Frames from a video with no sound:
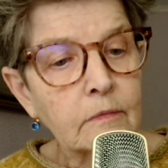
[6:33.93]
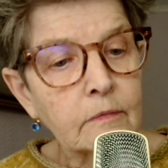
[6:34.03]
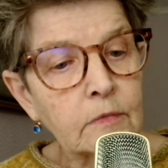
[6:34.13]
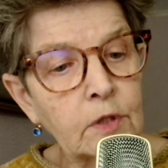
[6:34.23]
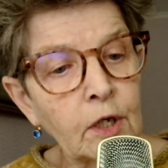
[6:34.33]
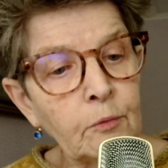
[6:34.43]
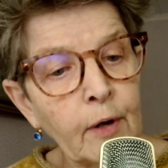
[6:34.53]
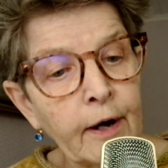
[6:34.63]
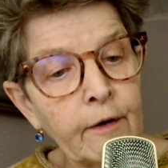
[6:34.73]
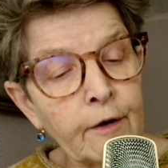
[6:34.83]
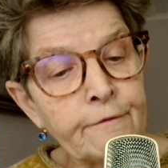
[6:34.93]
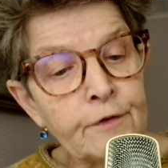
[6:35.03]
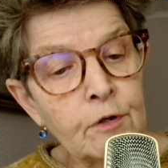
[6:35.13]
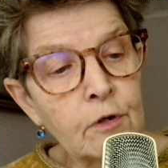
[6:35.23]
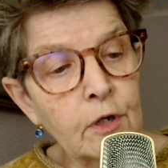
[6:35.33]
There were a
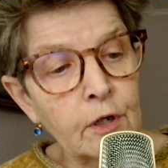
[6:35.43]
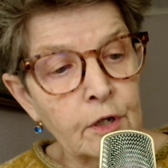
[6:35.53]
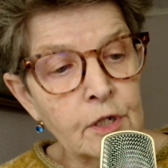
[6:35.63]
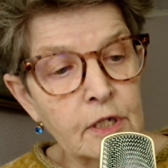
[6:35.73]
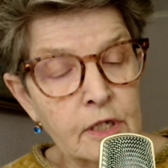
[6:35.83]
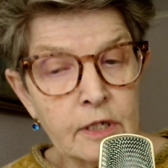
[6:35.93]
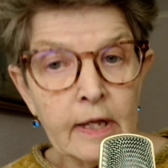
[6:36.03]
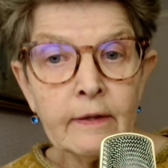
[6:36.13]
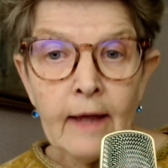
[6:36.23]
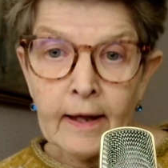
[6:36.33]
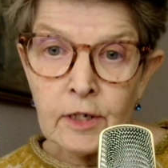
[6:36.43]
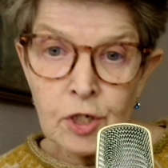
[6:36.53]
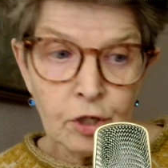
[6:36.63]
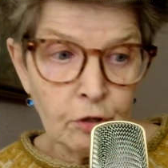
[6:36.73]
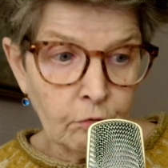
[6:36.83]
few nurses that
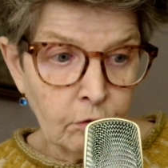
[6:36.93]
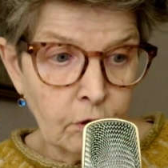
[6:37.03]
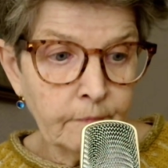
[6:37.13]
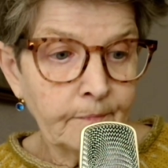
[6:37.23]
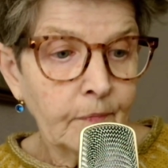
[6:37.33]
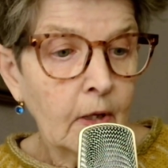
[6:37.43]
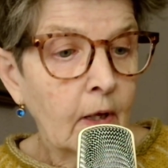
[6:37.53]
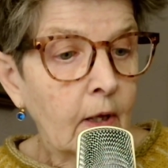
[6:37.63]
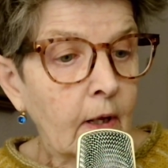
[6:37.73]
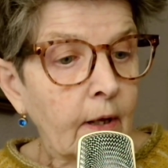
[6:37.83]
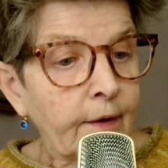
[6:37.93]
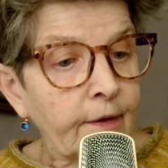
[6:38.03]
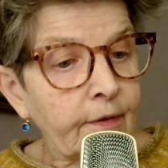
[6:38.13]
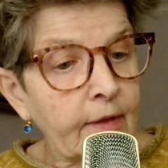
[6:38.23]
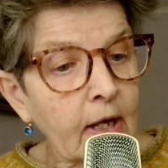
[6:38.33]
understood.
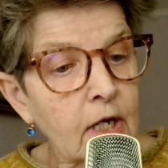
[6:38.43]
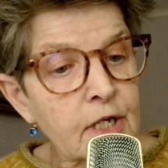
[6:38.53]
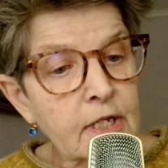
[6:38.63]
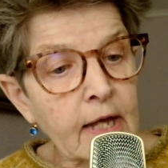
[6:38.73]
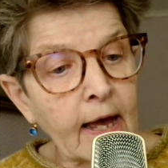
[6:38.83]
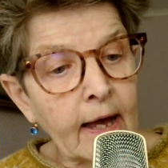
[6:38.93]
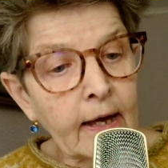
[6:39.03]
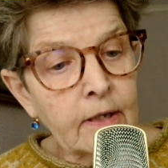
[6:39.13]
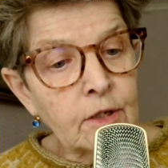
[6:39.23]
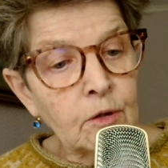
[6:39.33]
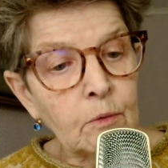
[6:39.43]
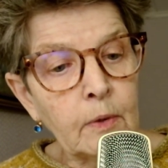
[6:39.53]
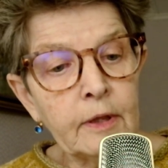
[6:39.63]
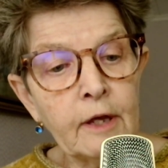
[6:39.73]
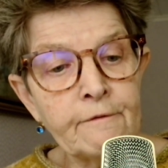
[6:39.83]
They are sad
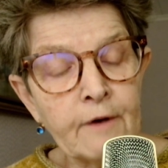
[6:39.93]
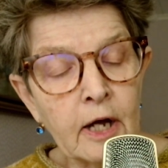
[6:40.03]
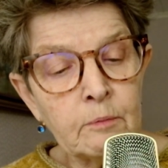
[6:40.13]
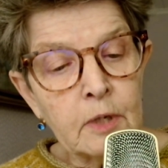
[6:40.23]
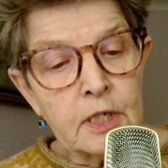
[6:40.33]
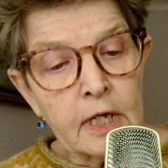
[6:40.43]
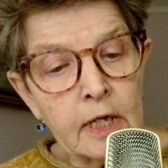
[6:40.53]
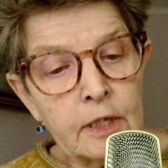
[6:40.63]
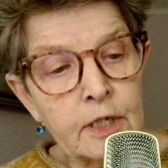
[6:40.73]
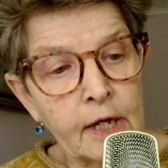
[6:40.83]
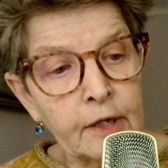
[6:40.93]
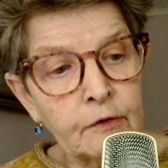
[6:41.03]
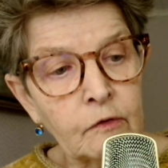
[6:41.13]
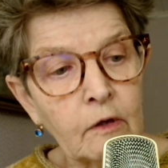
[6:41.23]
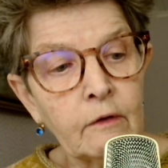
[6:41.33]
when they find me dead.
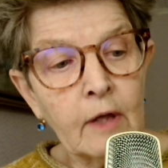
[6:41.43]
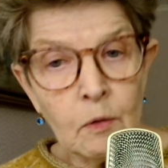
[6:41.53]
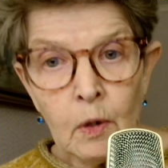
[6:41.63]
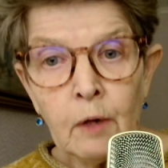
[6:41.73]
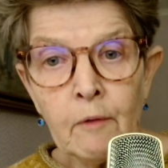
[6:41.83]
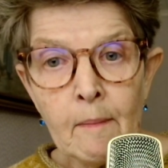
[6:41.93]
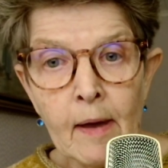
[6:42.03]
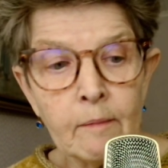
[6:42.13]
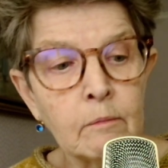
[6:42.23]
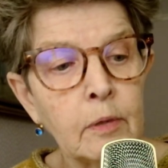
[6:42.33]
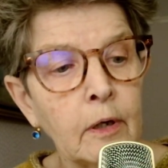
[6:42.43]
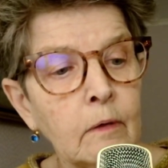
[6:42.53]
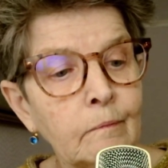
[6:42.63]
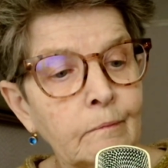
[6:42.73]
Yes, they will remember.